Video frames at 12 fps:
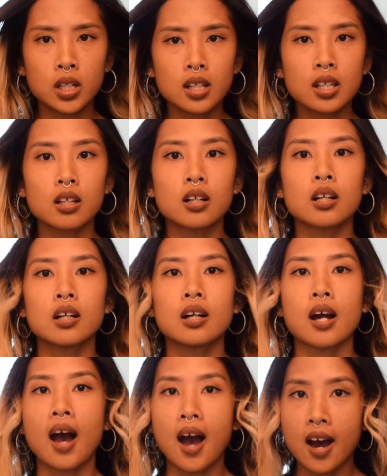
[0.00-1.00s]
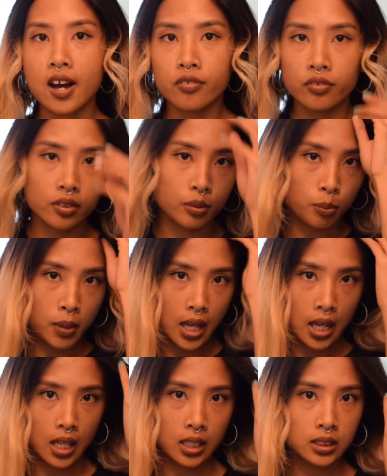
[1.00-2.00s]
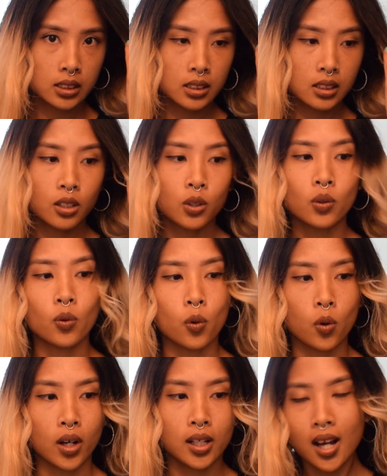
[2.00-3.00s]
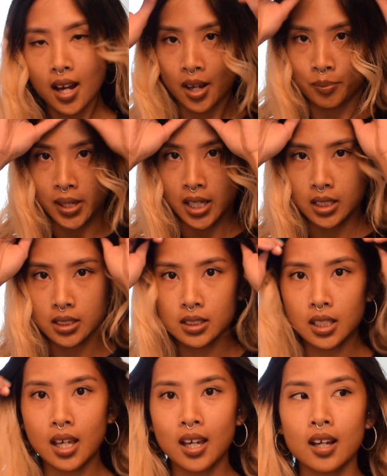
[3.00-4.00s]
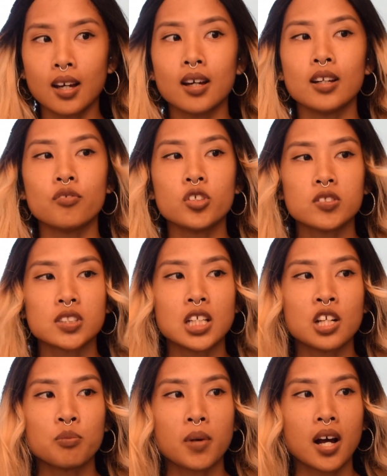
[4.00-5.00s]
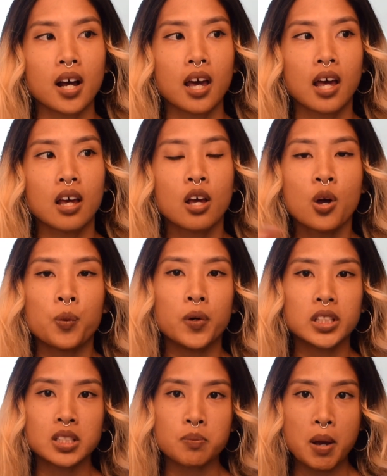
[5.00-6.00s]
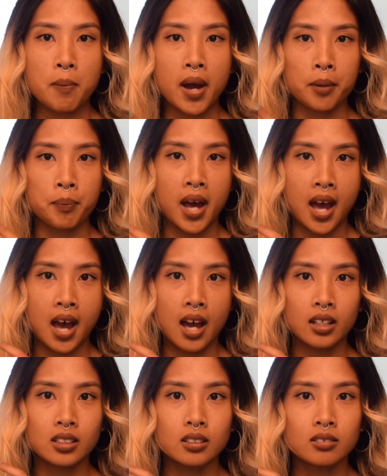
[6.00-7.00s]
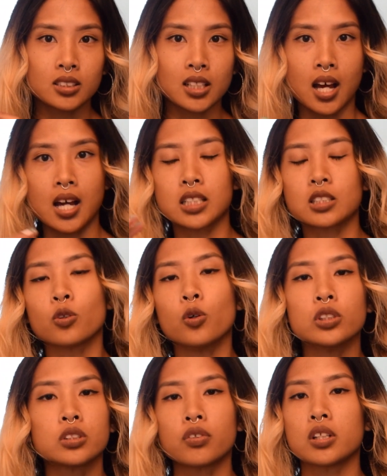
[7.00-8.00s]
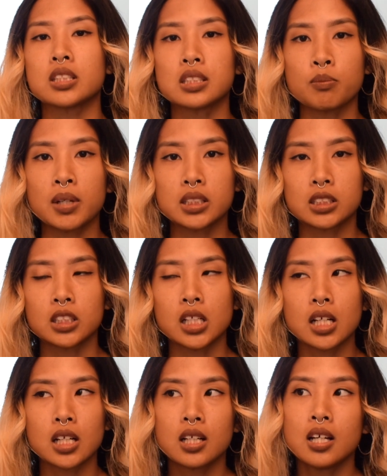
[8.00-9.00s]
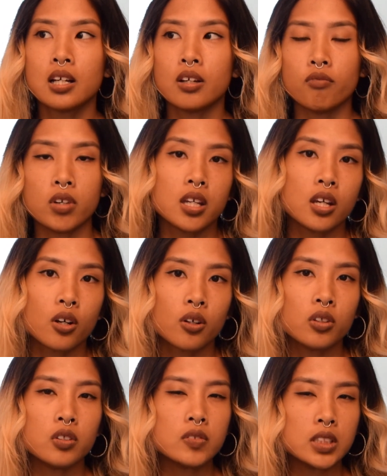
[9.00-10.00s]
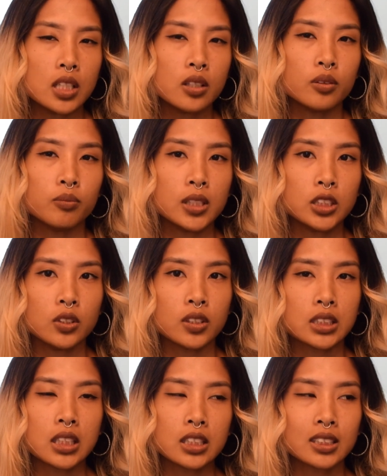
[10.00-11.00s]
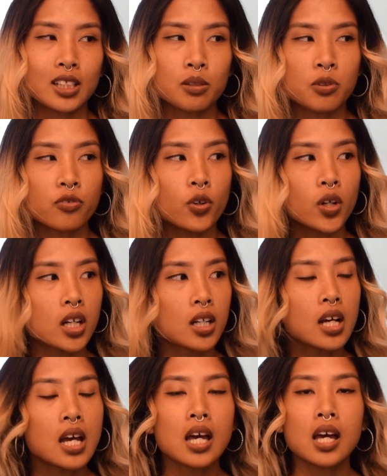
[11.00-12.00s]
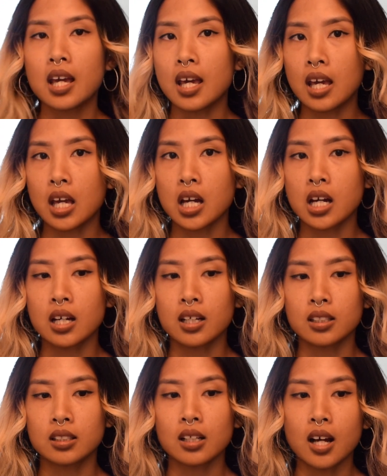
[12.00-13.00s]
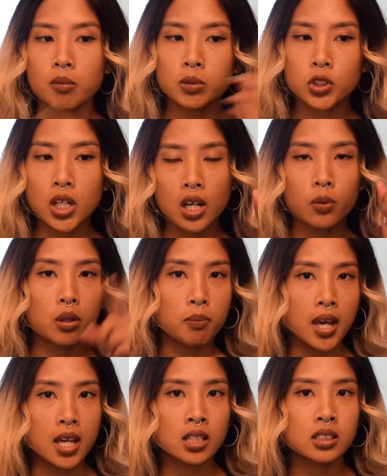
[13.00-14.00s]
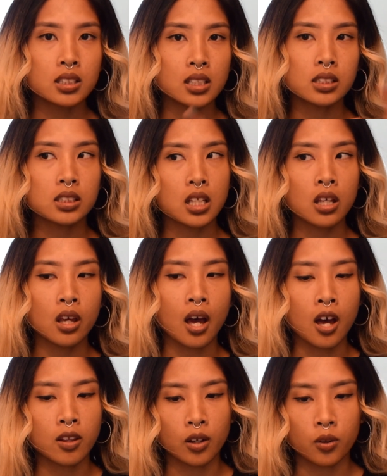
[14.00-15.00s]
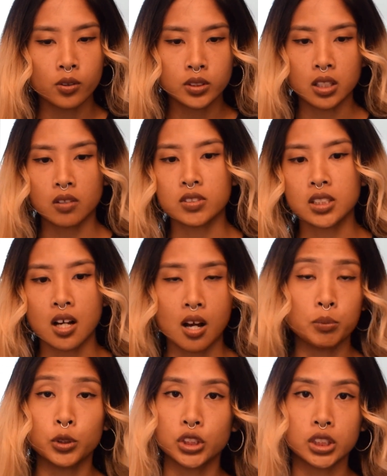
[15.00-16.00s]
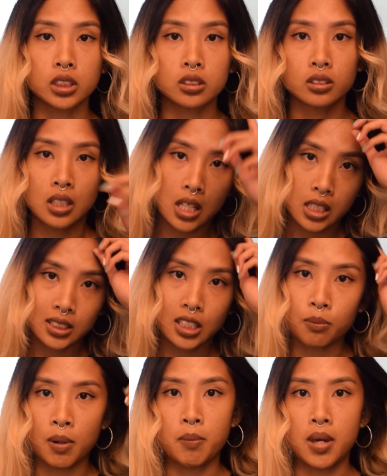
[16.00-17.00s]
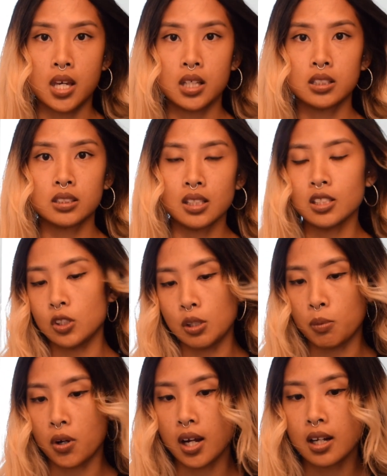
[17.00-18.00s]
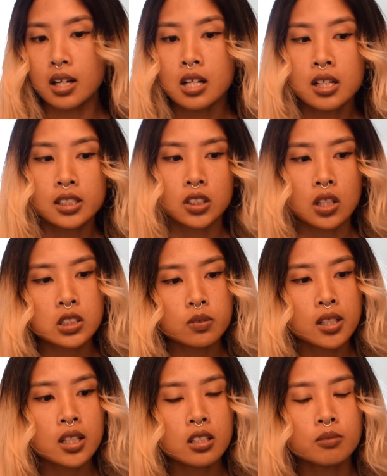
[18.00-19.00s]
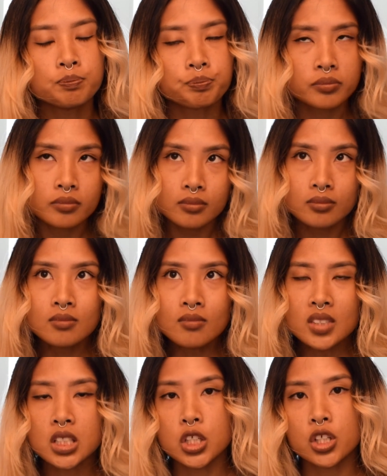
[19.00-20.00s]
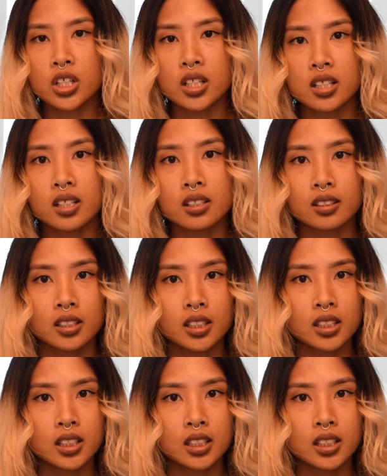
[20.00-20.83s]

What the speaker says: can either have bangs or not have bangs. And if you've seen my what's in my backpack / goals for this semester video, you've seen me do this hairstyle before. And I'm gonna try it with bangs and see how that goes. And if it's not, I'm gonna just tuck my bangs into the braid. So this one, you're gonna